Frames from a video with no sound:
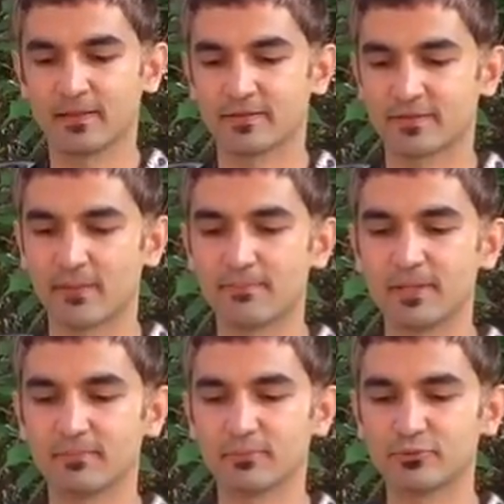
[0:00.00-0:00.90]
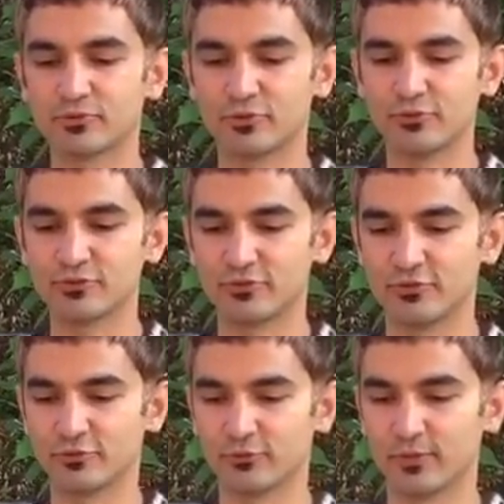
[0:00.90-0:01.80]
Some people choose to
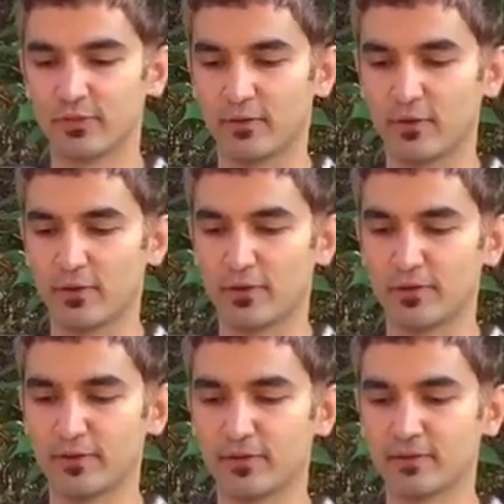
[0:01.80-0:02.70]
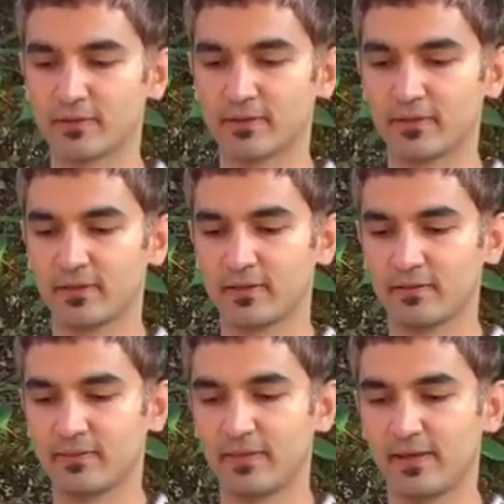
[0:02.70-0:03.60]
do it on
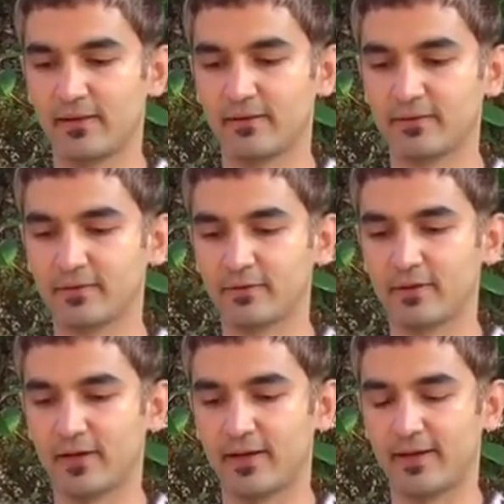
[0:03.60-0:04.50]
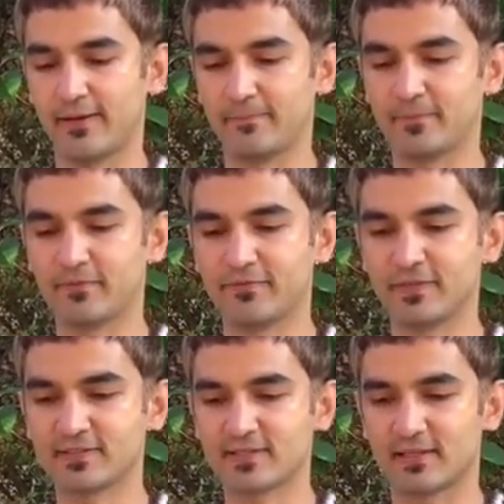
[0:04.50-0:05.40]
their
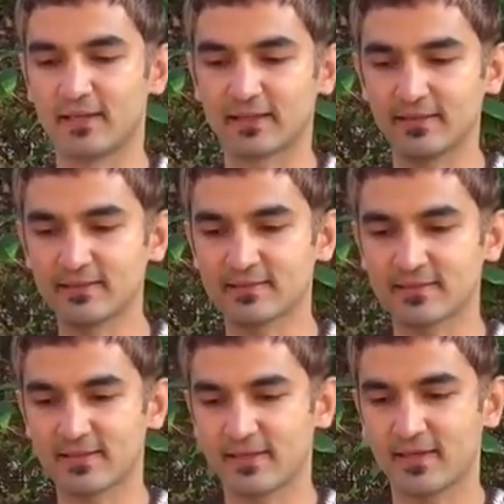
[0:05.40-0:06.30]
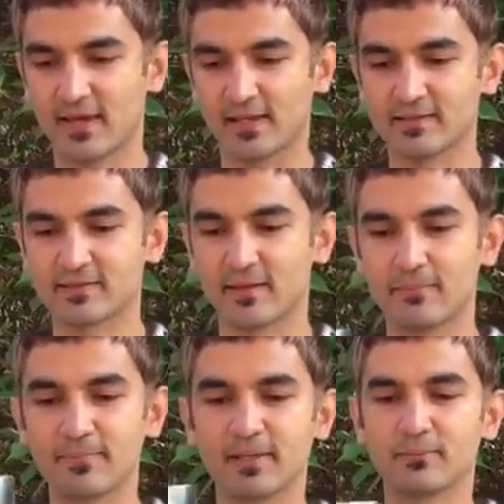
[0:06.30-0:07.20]
fist like this, and
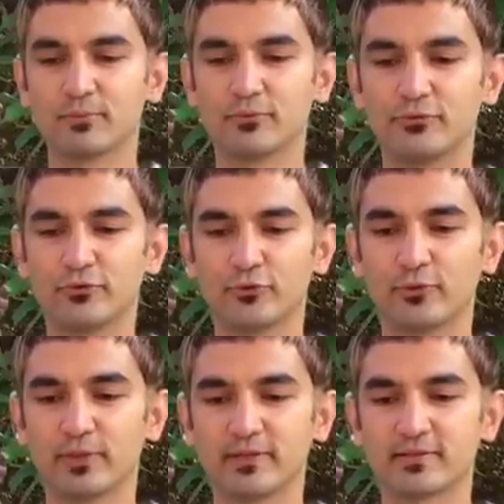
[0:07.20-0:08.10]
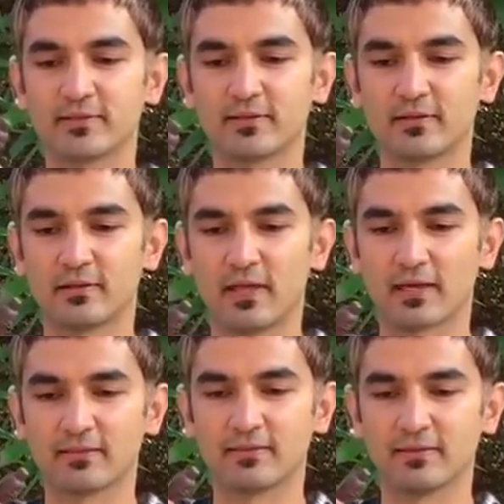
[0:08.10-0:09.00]
some people do it like
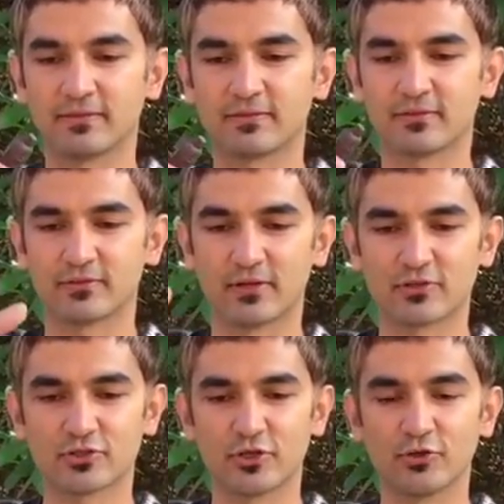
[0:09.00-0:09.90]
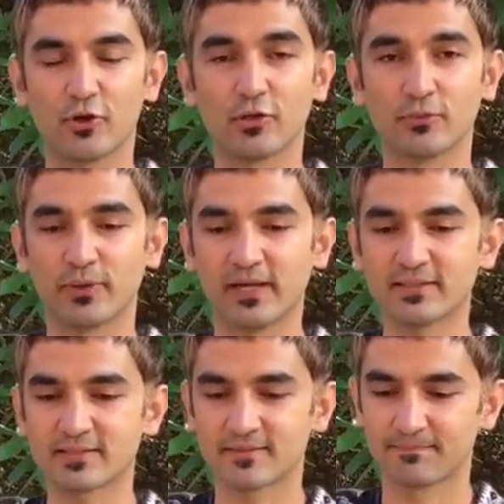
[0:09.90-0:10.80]
this. So I'll show you all the
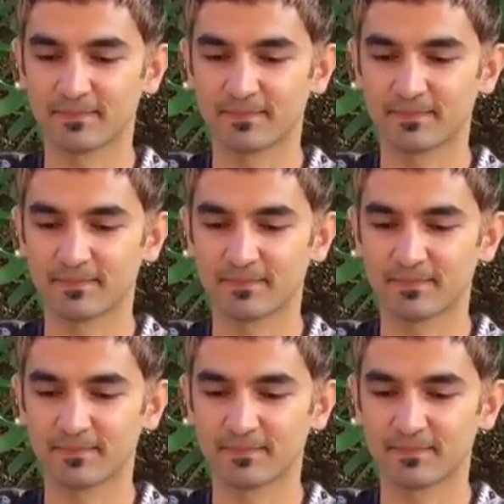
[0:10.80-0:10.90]
ways.